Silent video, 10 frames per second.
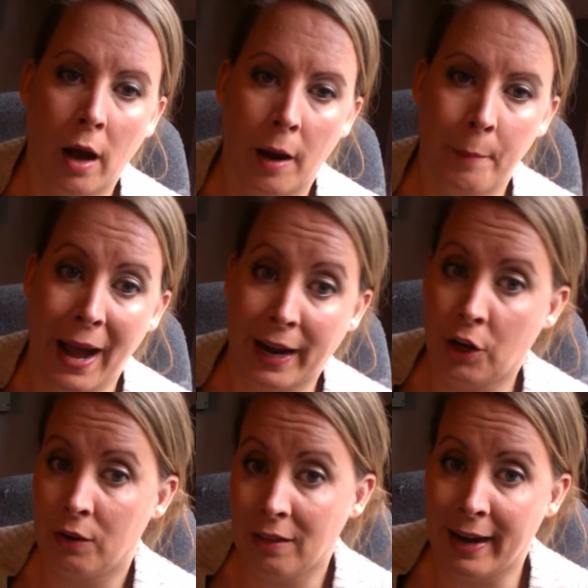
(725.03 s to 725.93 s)

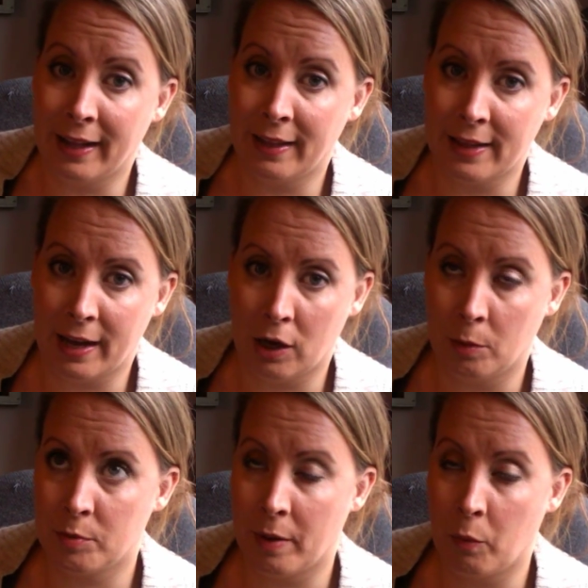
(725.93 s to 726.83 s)
accurate lighting that
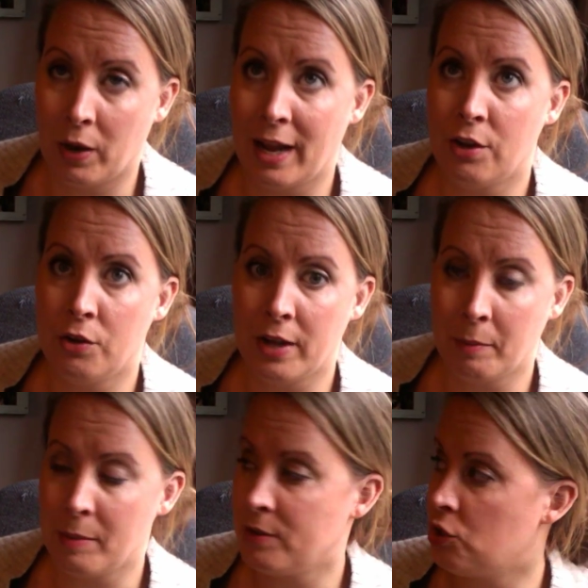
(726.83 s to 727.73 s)
helps. But when I do take
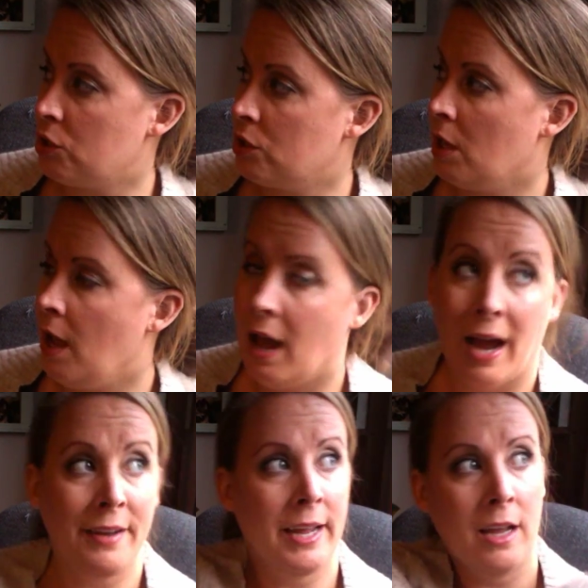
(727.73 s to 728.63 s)
my pictures,
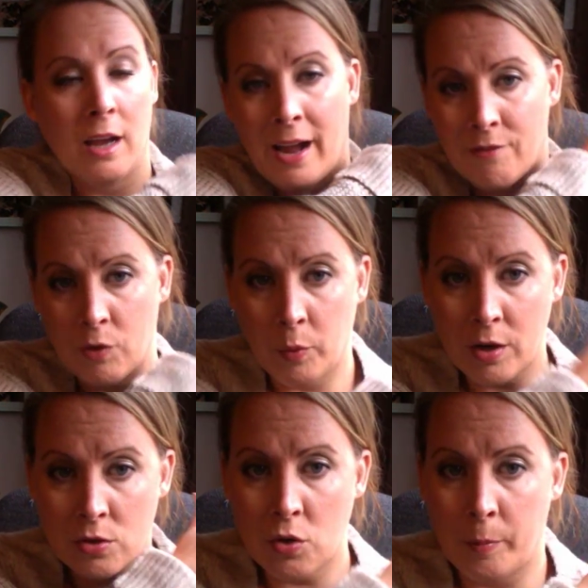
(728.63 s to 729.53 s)
I have the
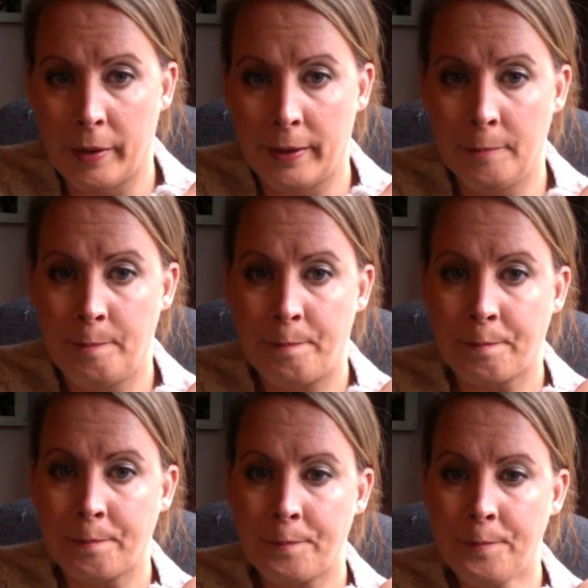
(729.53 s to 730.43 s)
windows open.
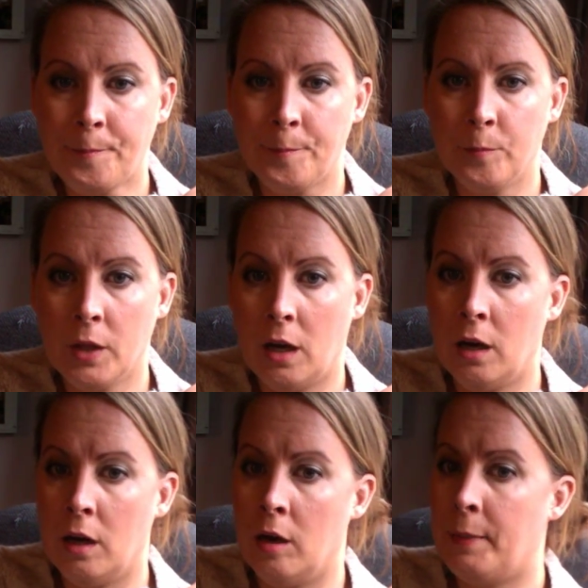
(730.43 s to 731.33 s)

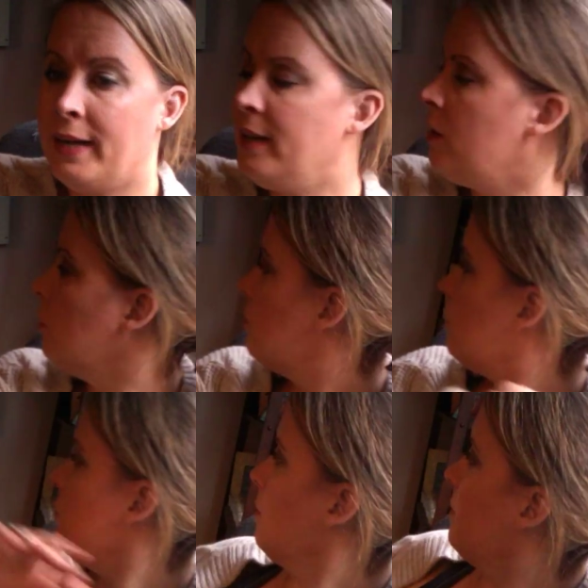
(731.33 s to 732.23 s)
I did
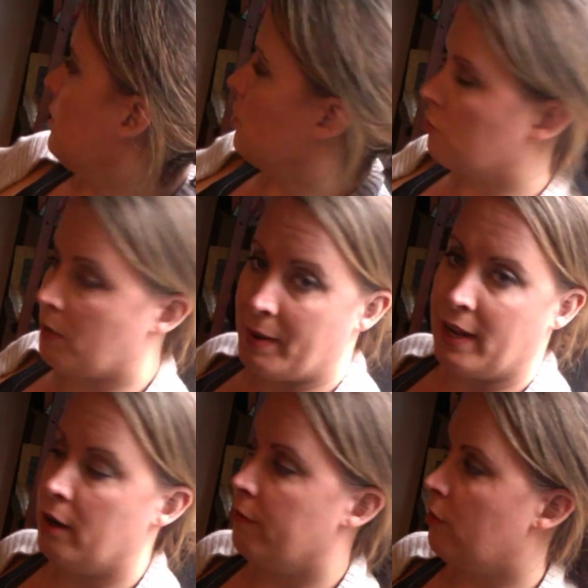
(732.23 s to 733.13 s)
do some pictures right back
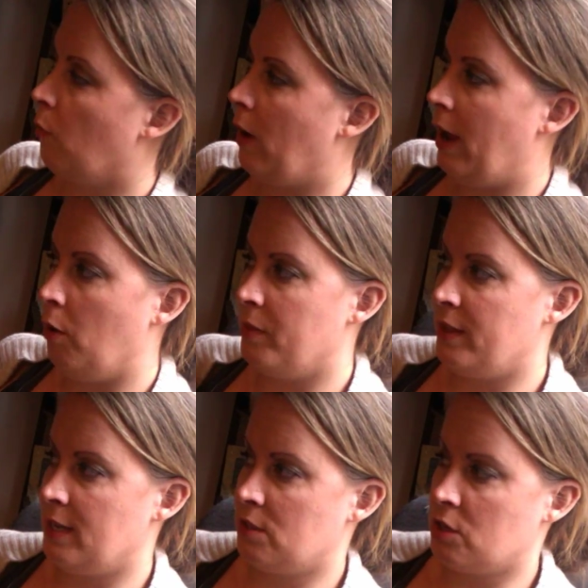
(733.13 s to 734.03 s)
here for a while, but
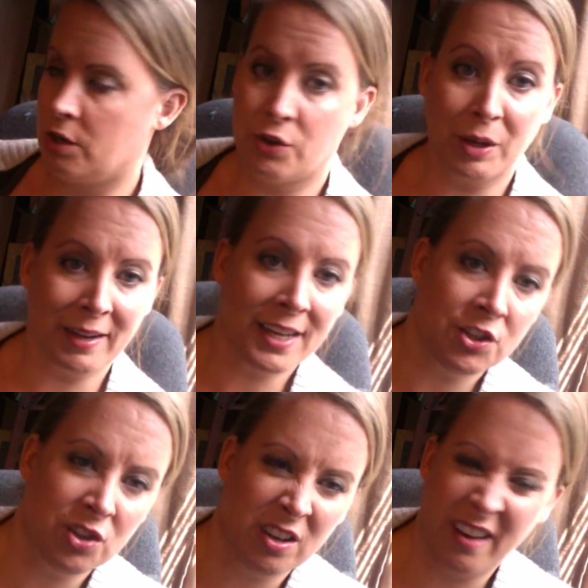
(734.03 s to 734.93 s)
then I started doing my
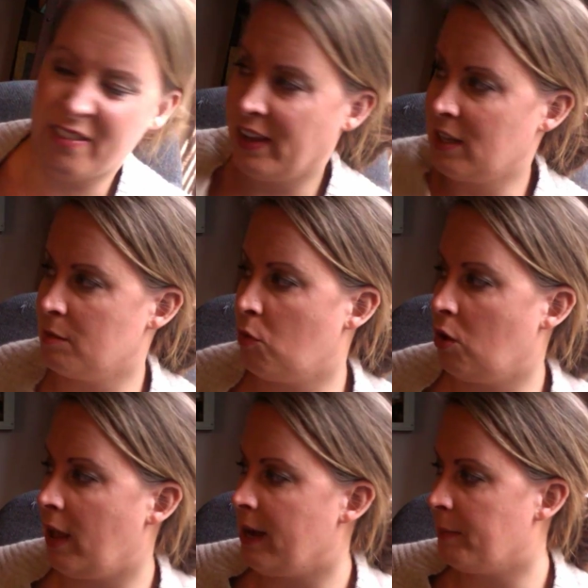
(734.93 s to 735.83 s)
kitchen, and I feel like it's more
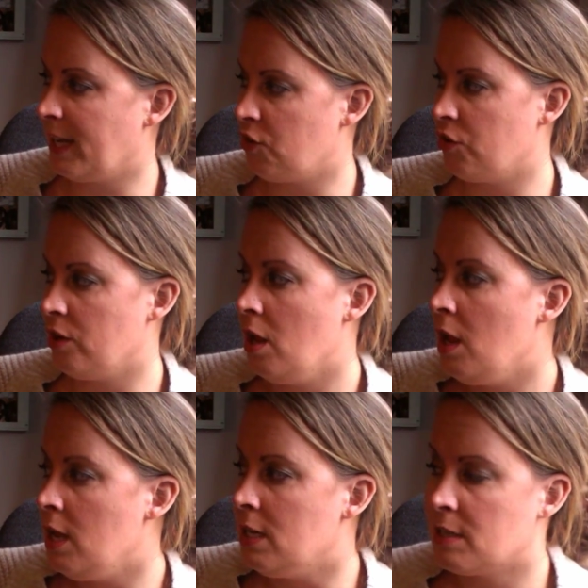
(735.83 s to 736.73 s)
light in my kitchen.
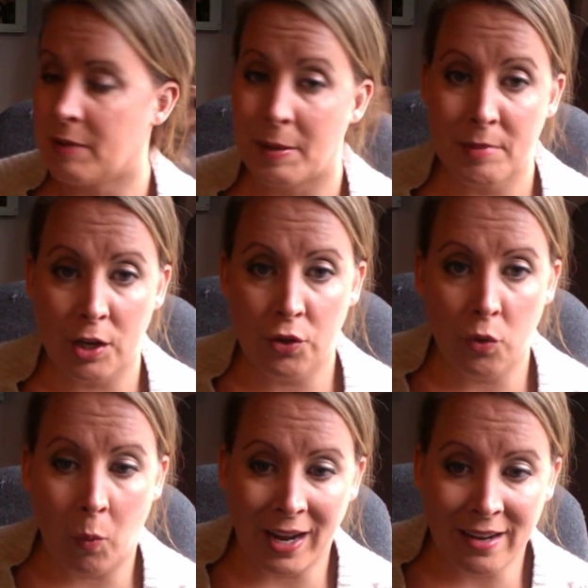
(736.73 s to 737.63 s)
Sometimes I do
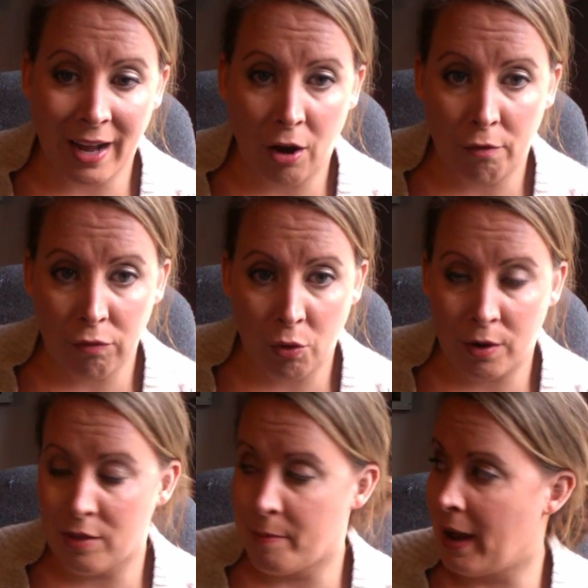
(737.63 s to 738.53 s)
the white tile
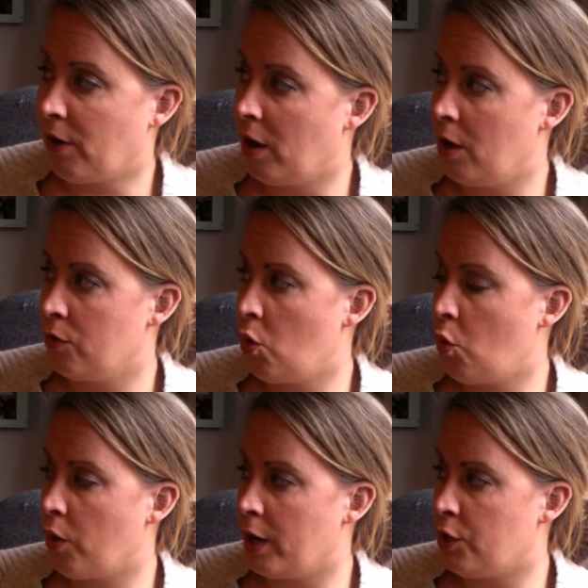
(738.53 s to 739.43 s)
floor in the background,
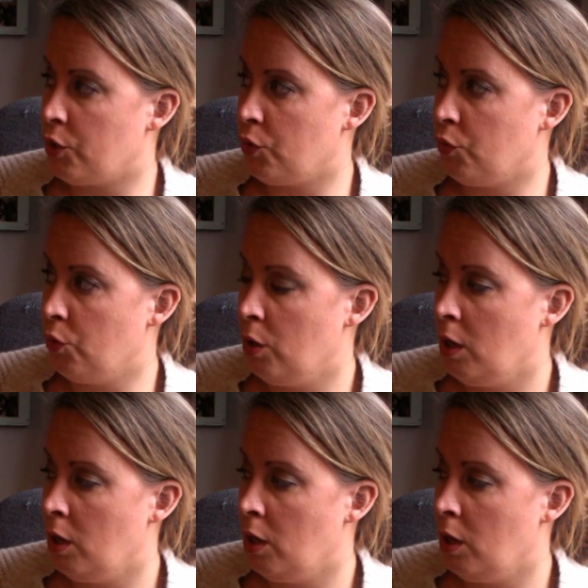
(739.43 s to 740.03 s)
or I do